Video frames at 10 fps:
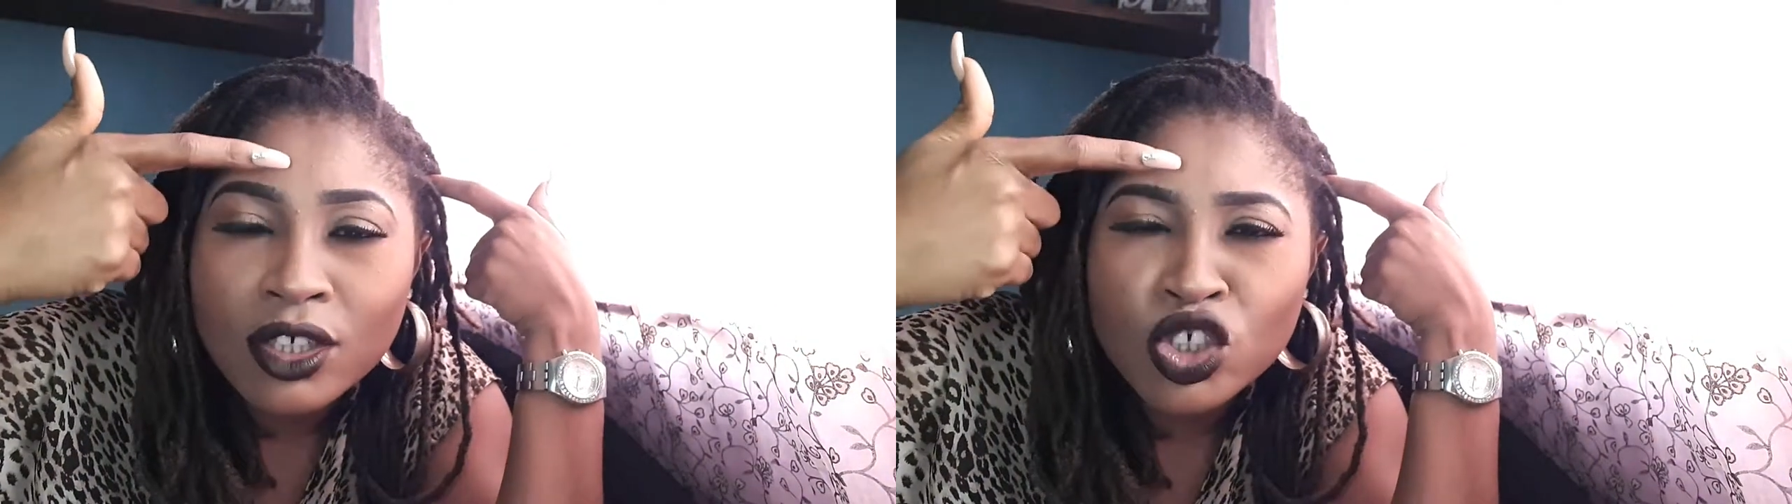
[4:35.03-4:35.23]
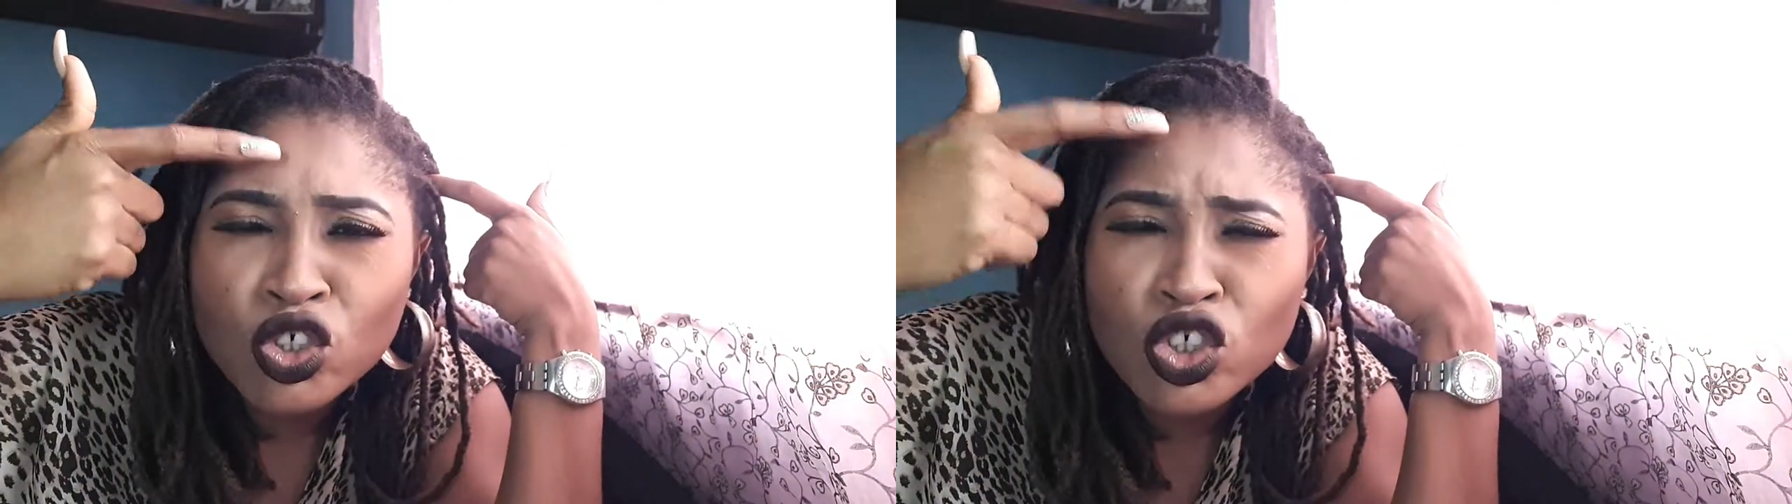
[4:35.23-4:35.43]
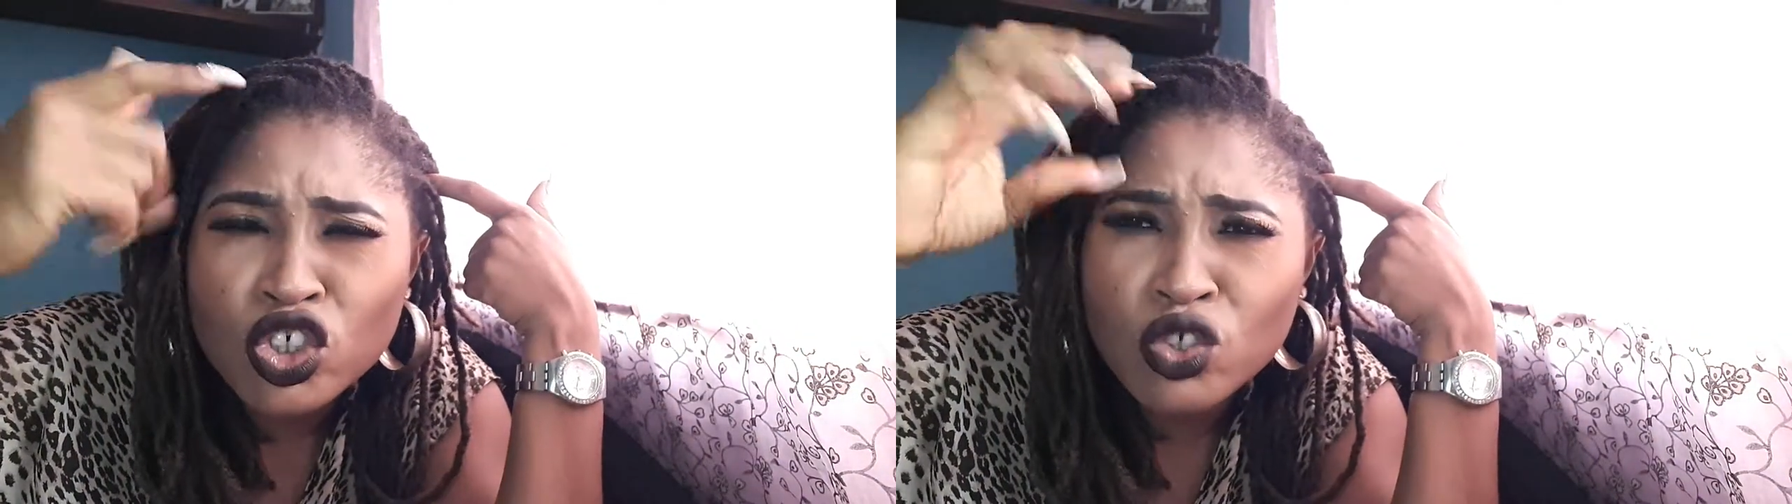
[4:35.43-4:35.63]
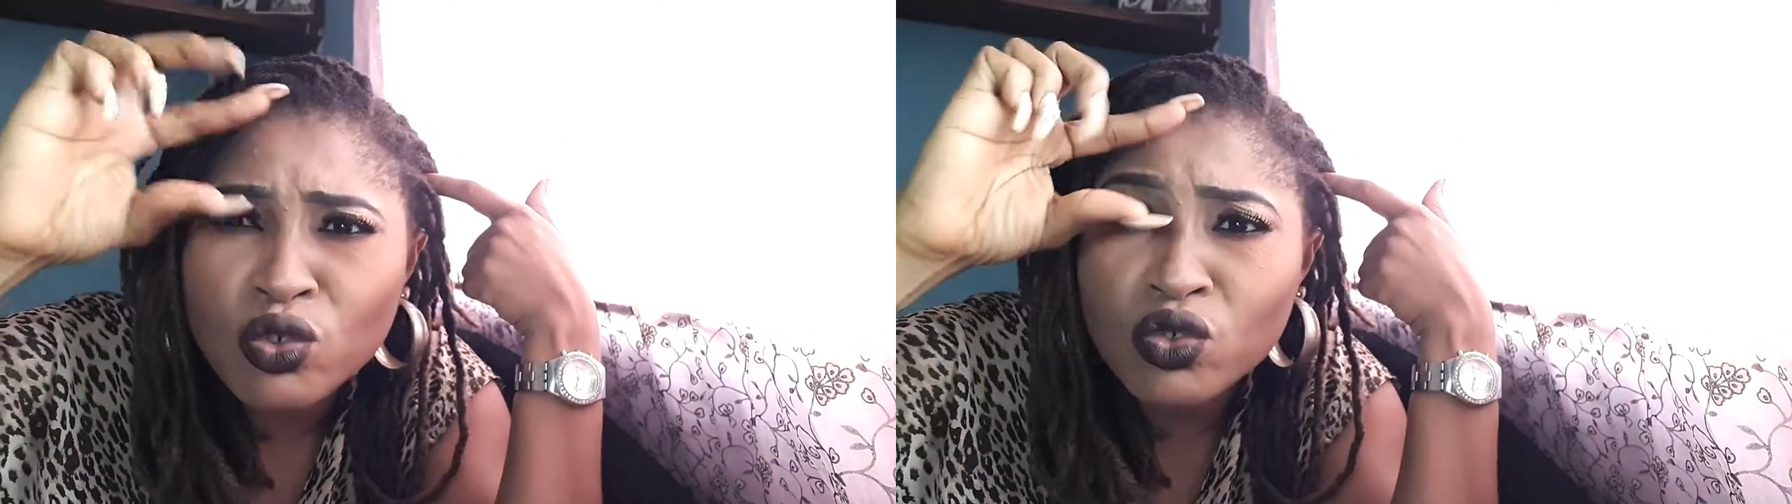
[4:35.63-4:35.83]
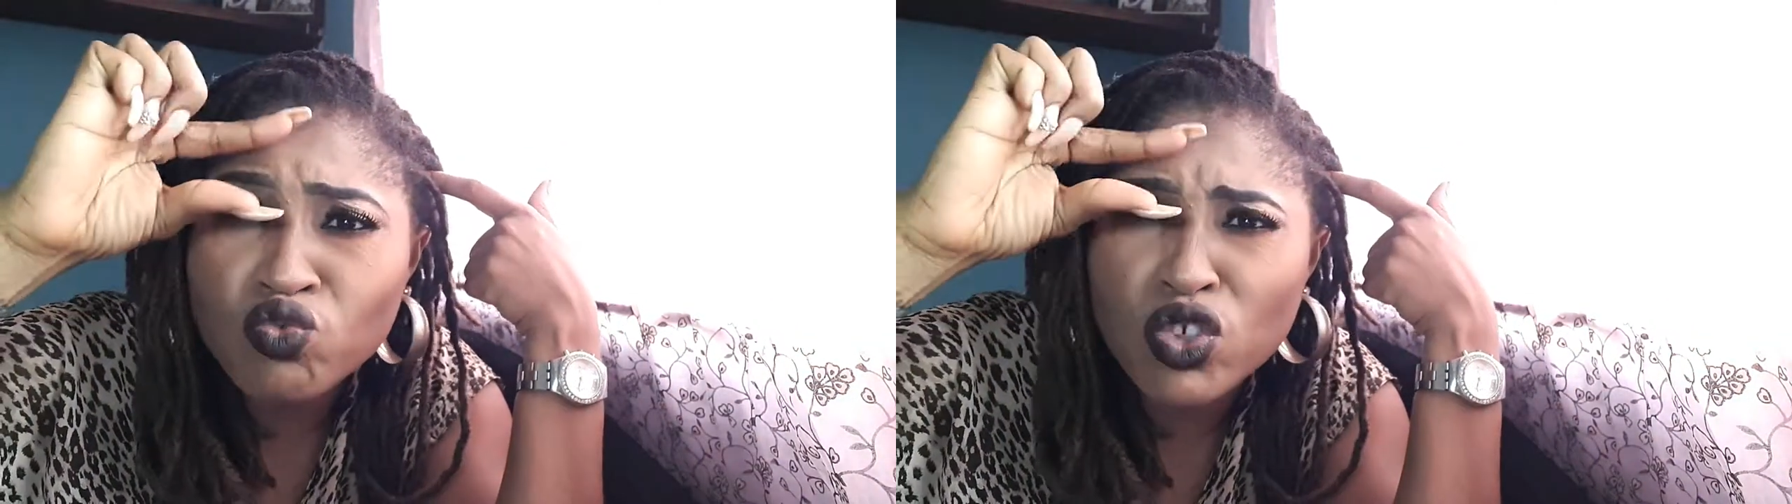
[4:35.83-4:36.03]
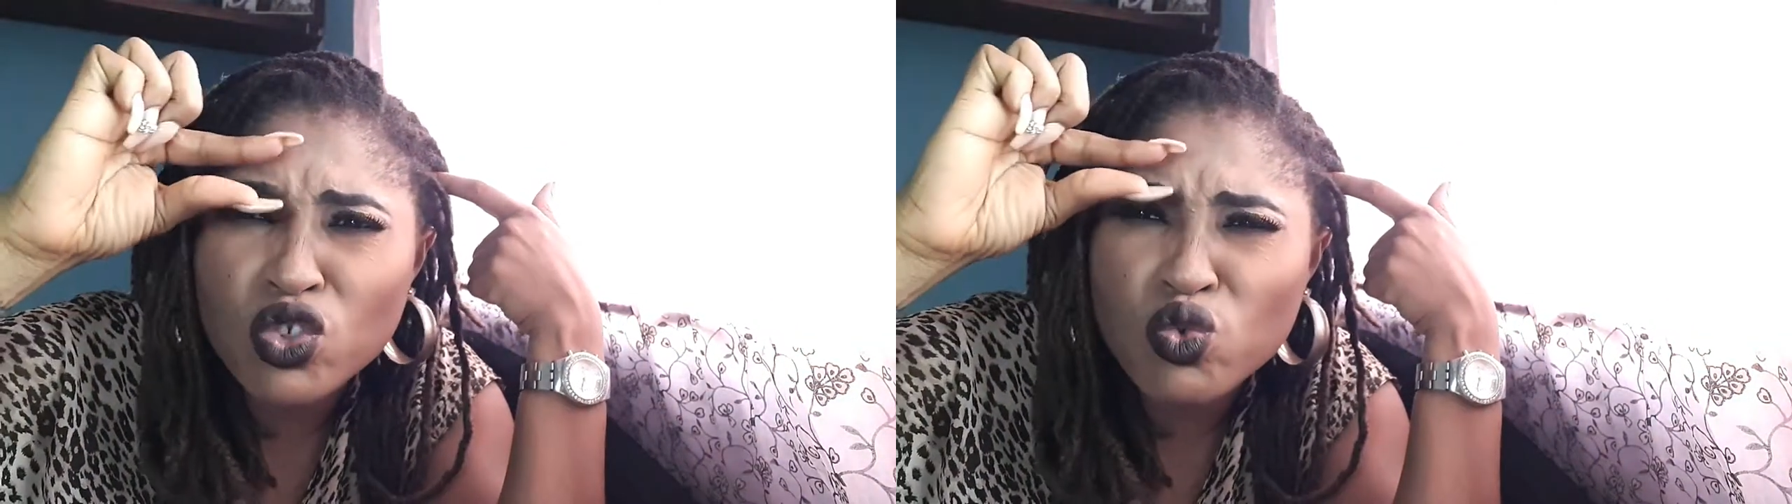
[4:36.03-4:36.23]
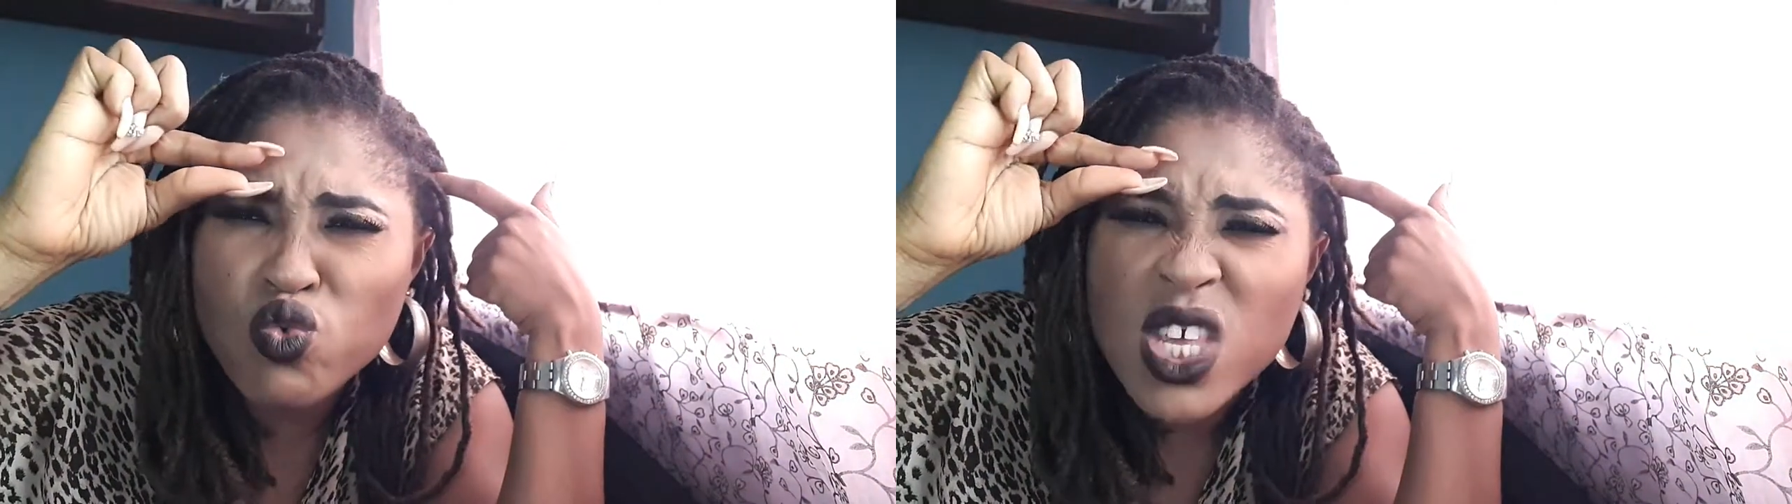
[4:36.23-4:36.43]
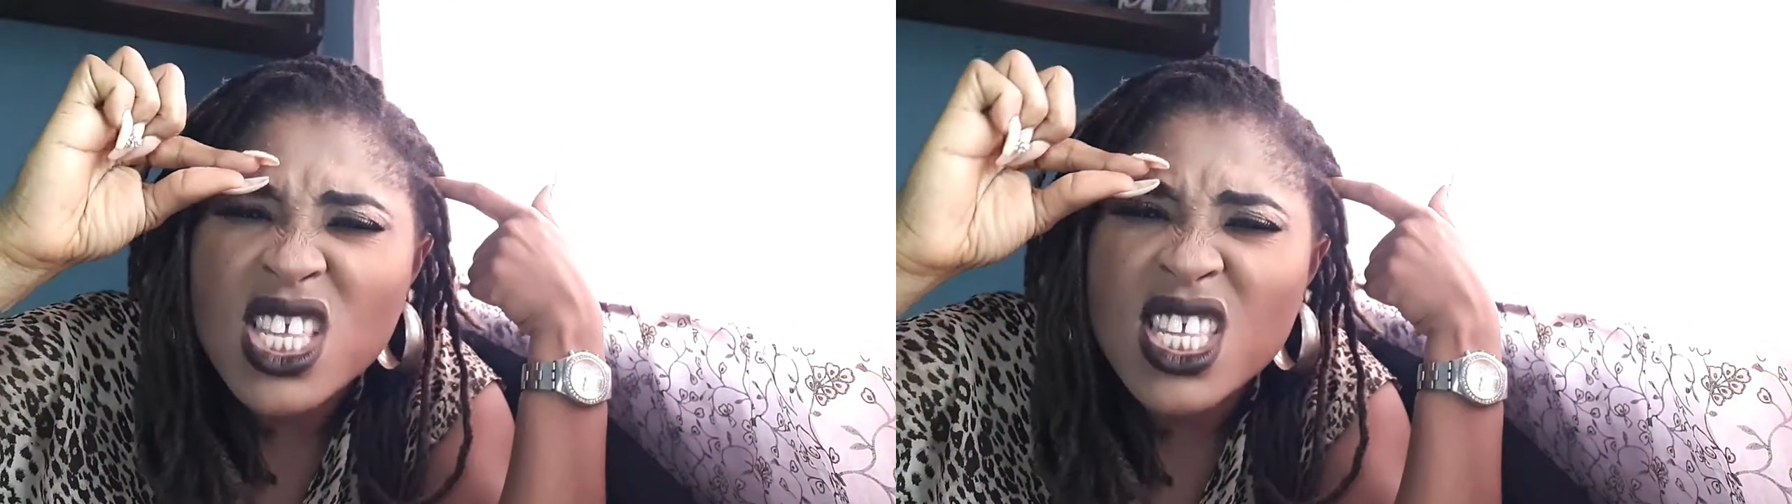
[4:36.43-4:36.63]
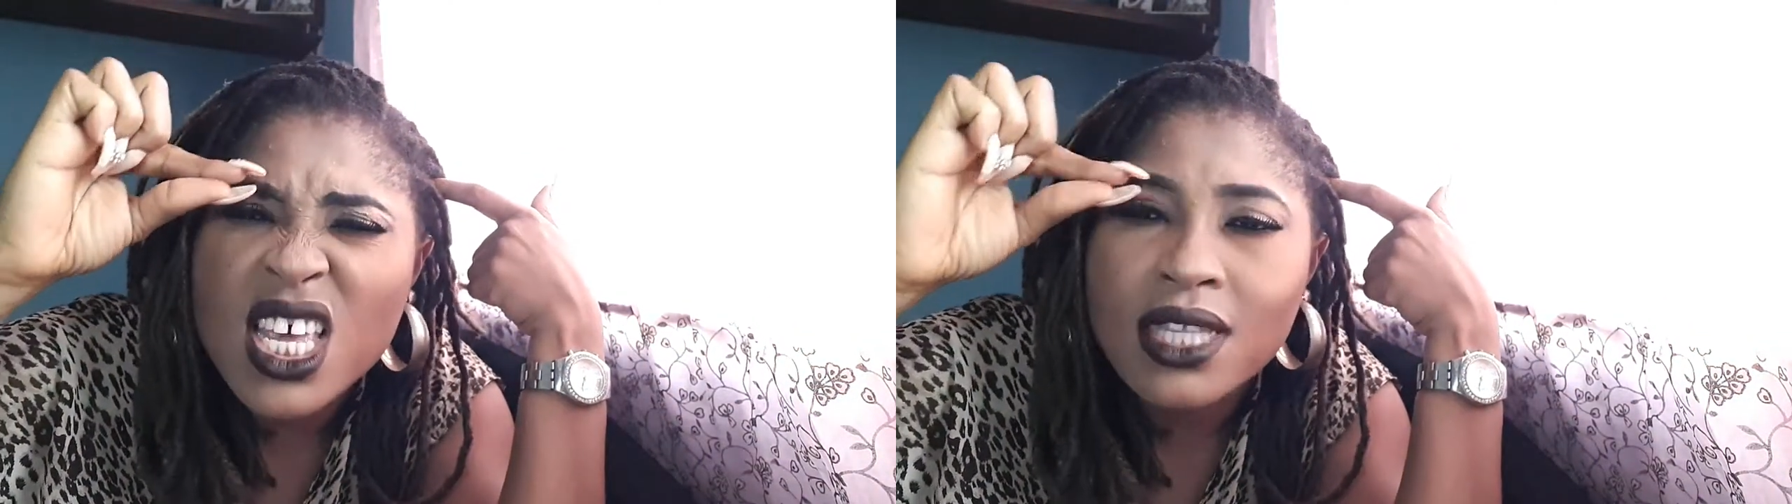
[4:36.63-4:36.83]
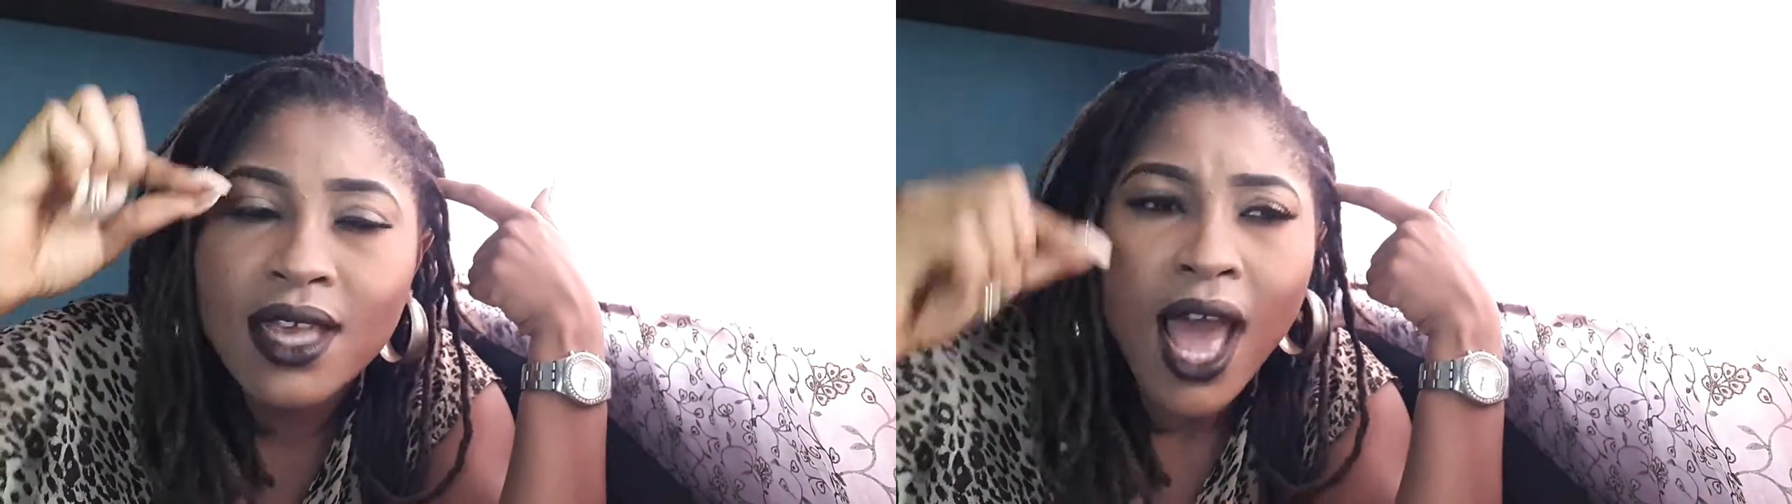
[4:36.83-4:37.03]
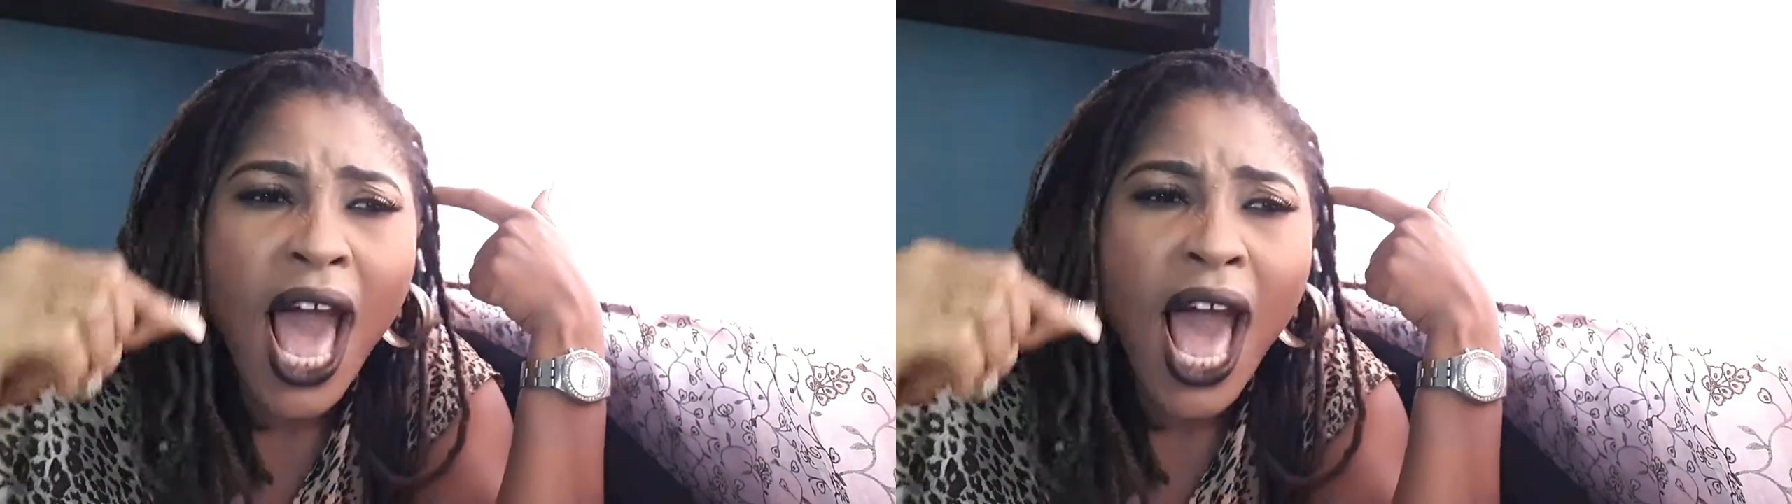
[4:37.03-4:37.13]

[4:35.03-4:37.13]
she just really squeezes